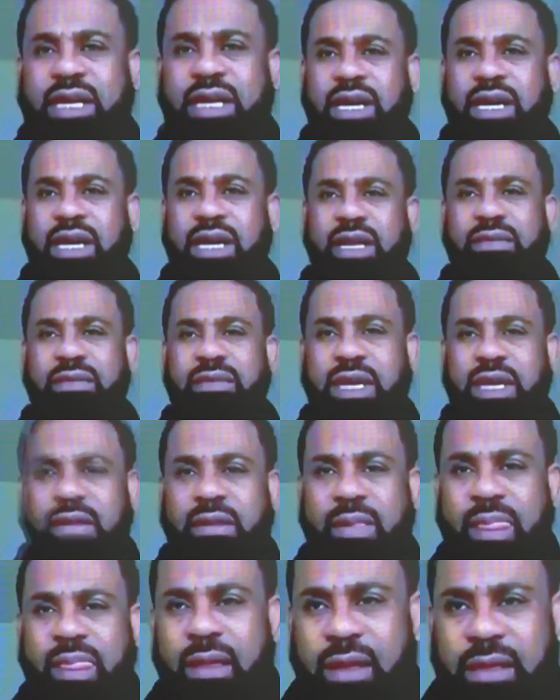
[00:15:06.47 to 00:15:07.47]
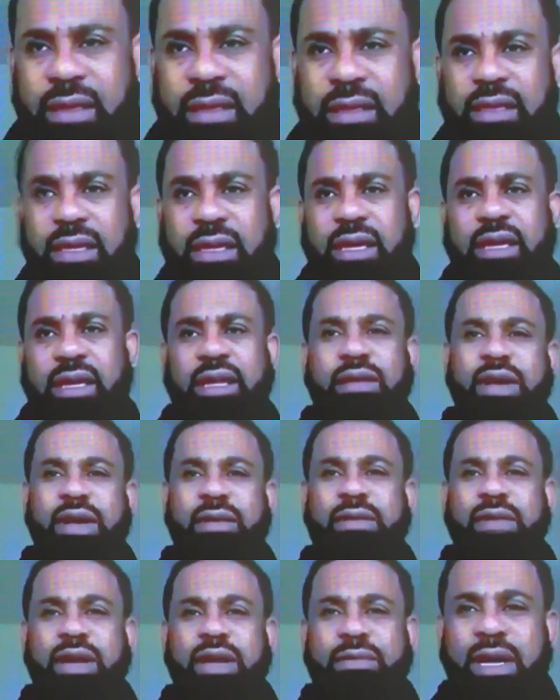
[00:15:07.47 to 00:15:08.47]
and your daughters, oh God,
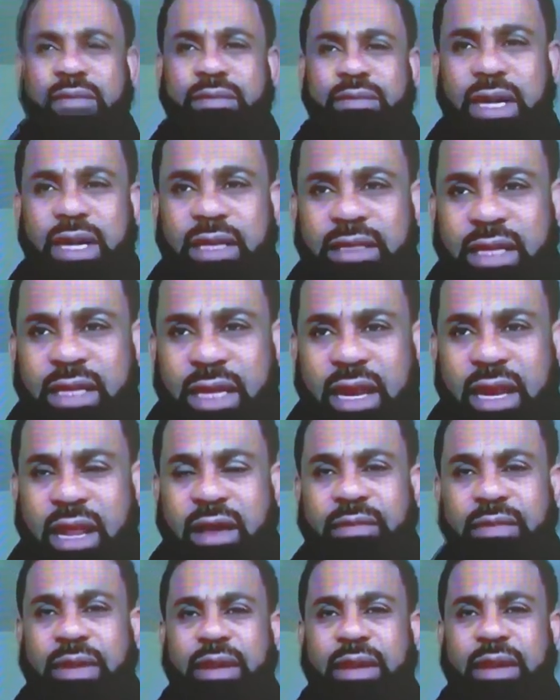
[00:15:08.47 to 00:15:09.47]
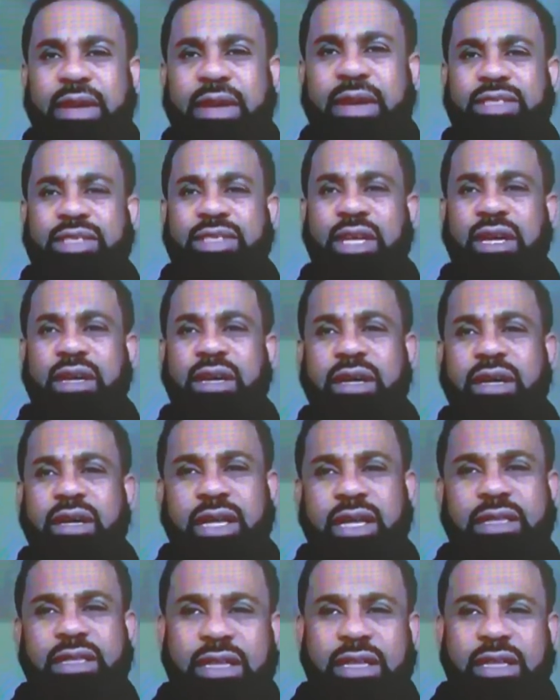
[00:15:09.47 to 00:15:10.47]
we bless you.
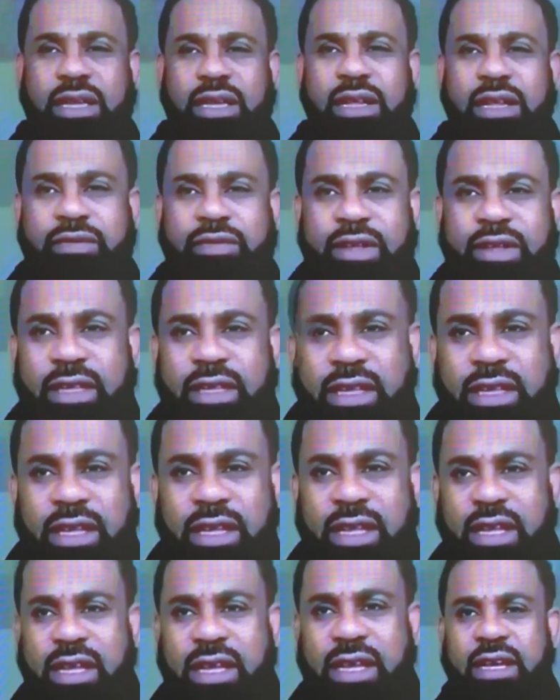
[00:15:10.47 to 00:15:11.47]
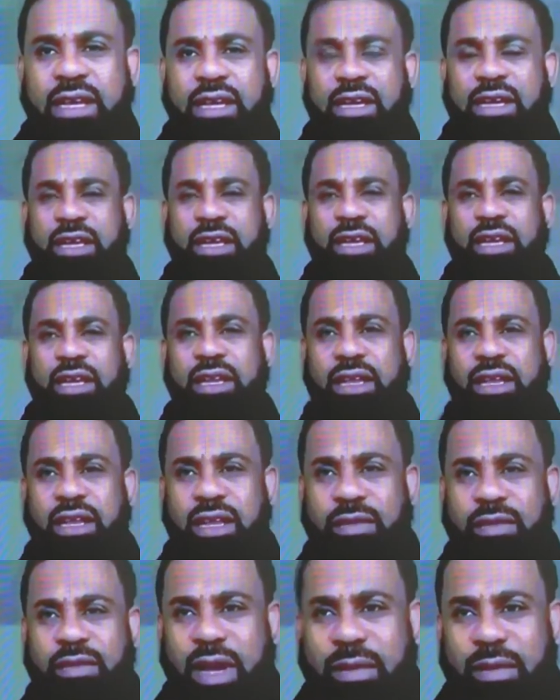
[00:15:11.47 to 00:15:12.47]
Spirit of the living God,
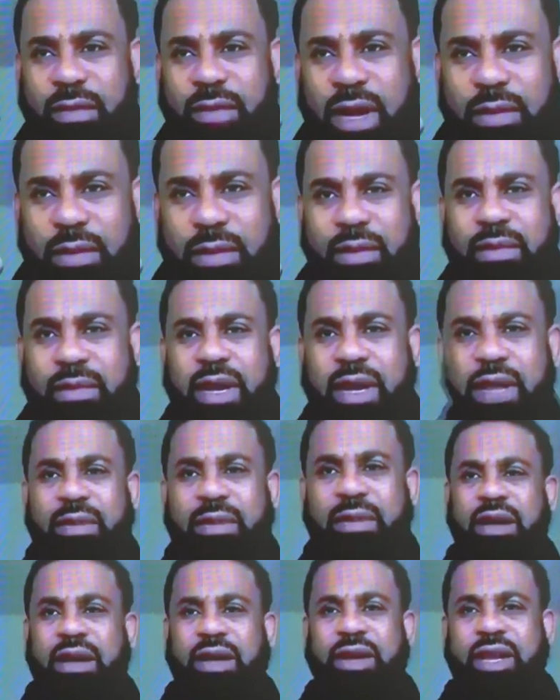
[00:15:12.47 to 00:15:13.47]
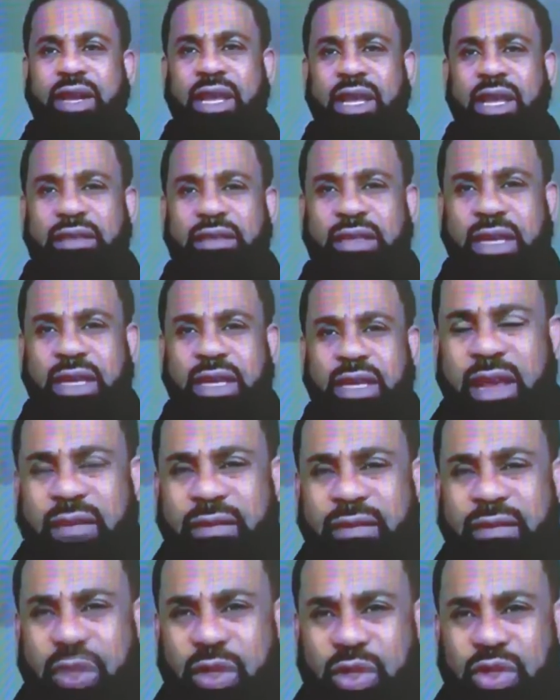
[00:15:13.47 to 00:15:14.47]
thank you for glorifying Jesus
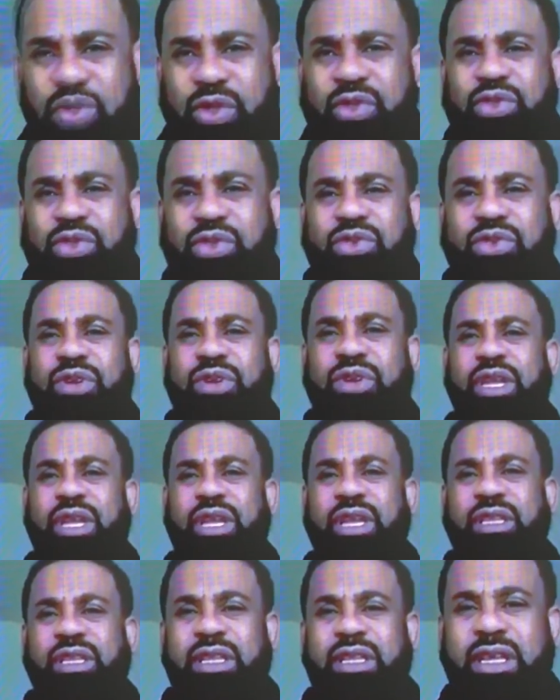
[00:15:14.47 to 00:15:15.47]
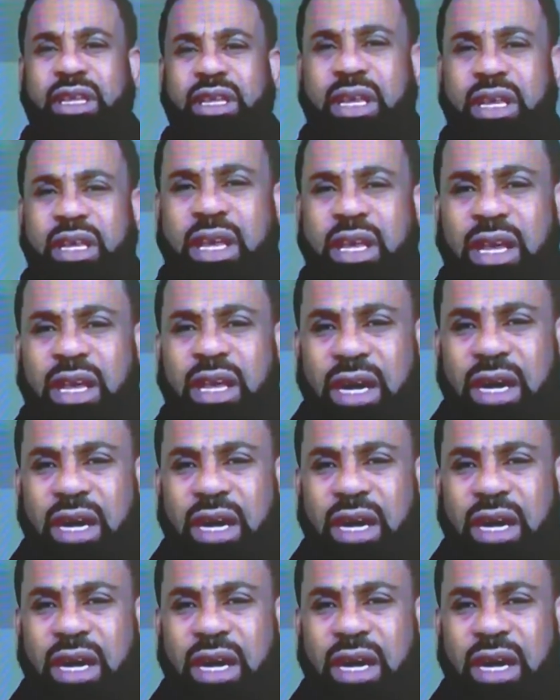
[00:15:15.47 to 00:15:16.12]
Christ in this day. Right